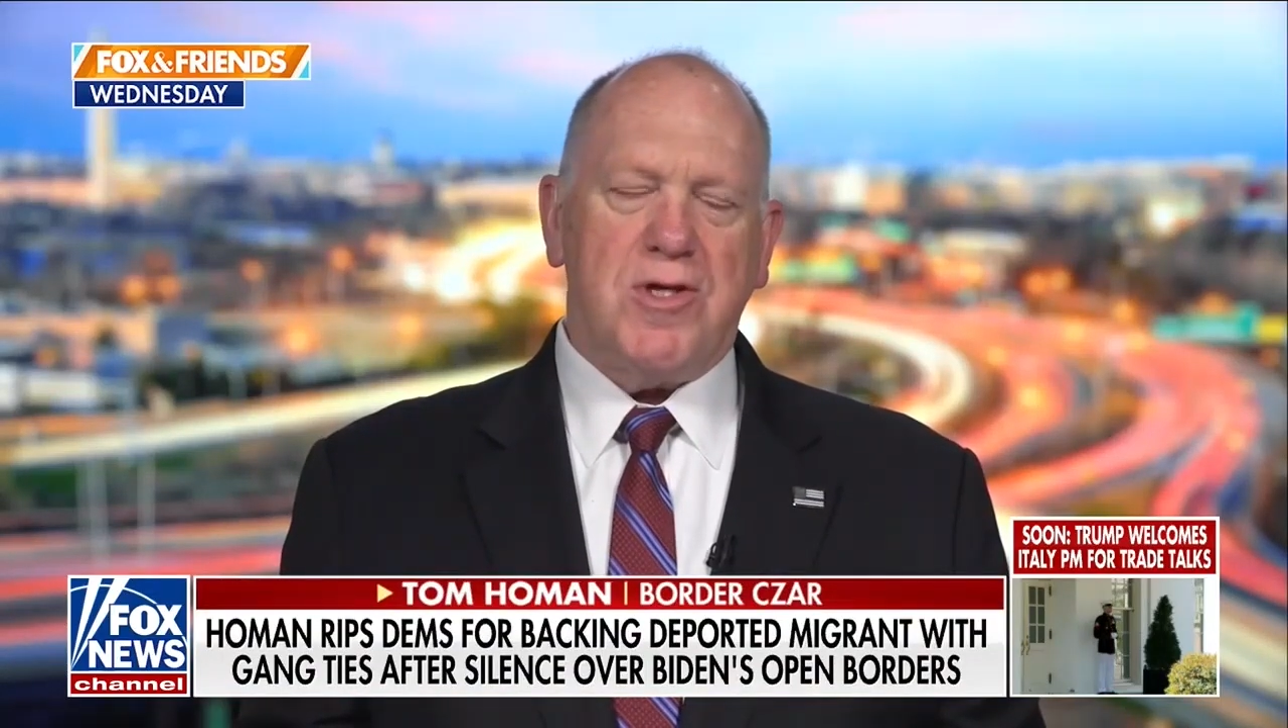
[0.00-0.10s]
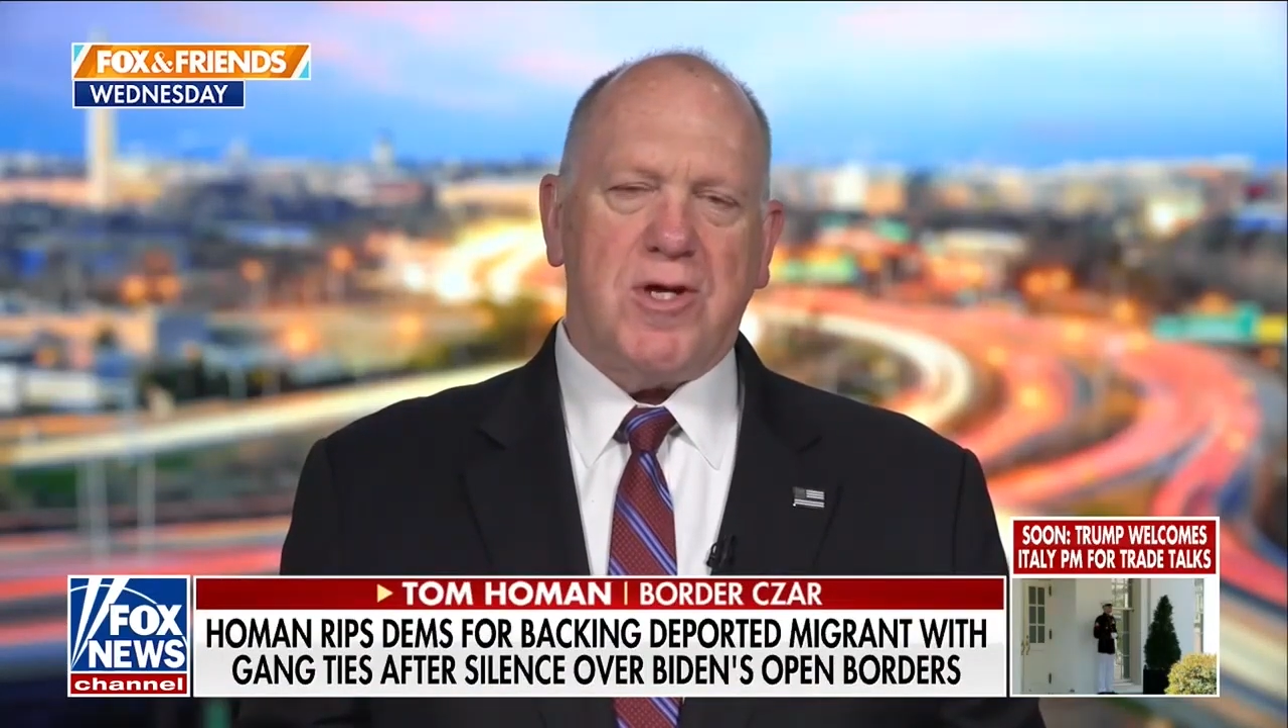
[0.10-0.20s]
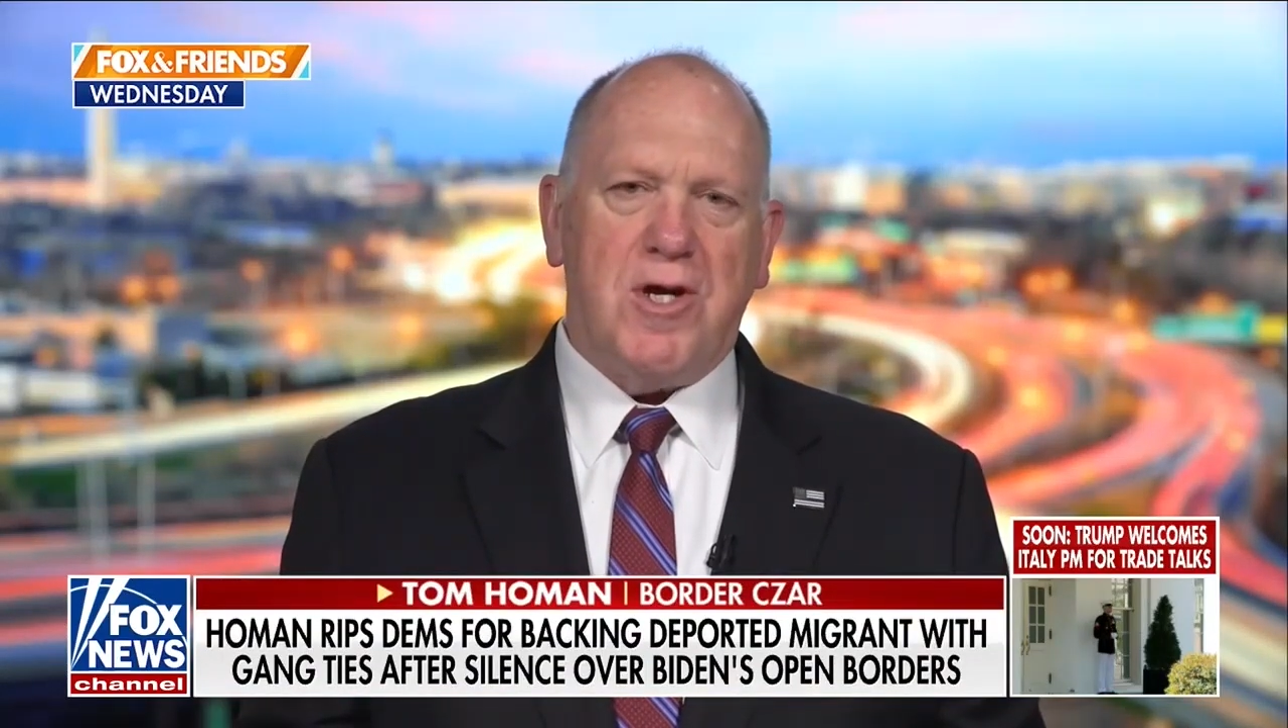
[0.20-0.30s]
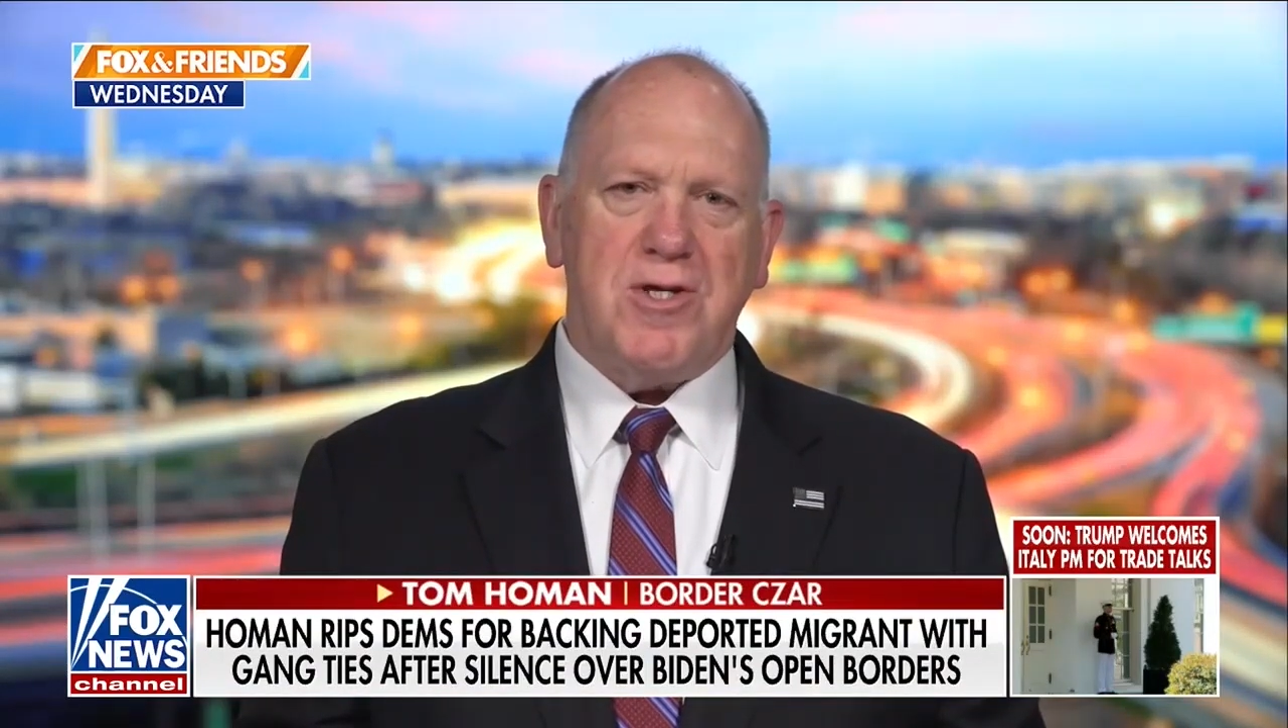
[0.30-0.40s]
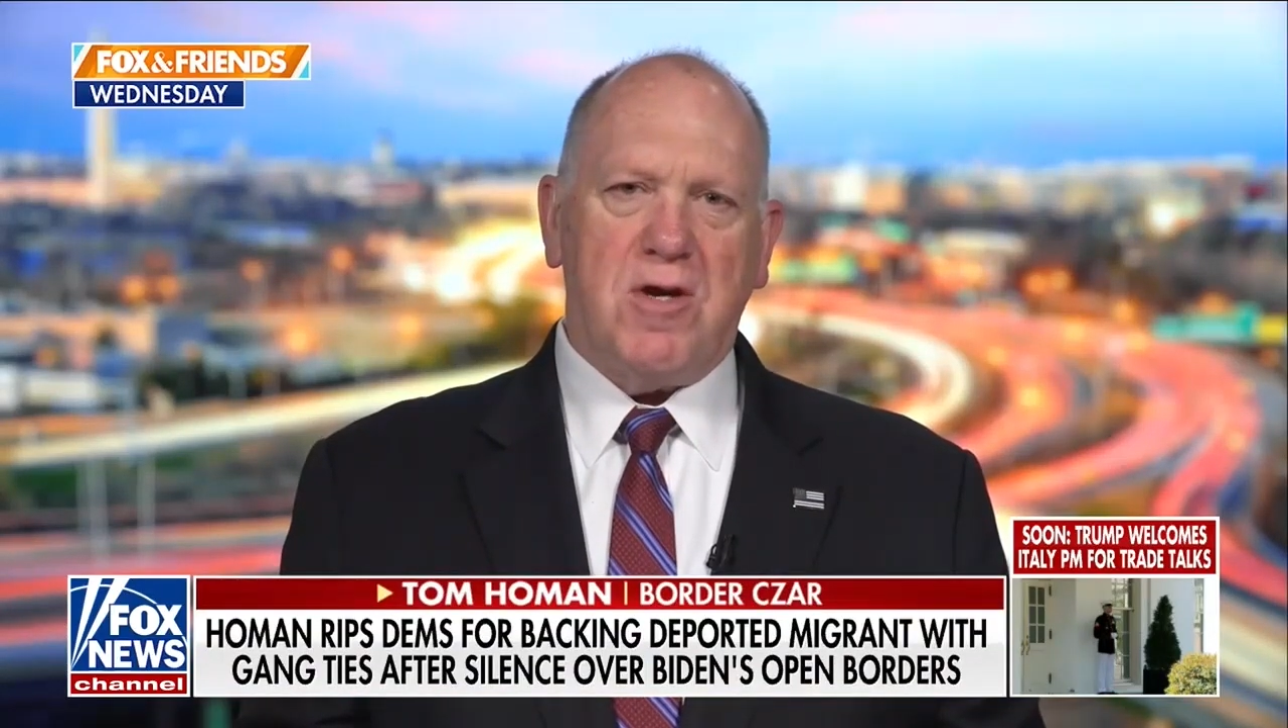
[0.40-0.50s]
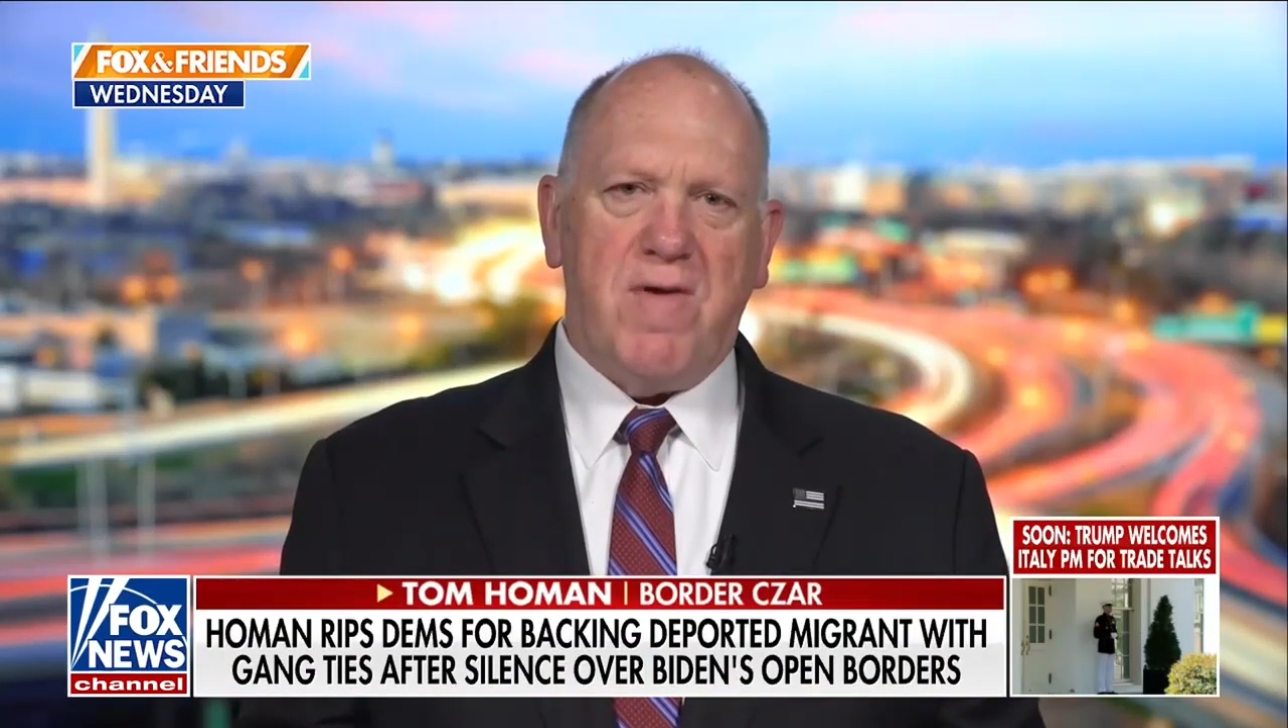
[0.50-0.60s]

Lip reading: to the country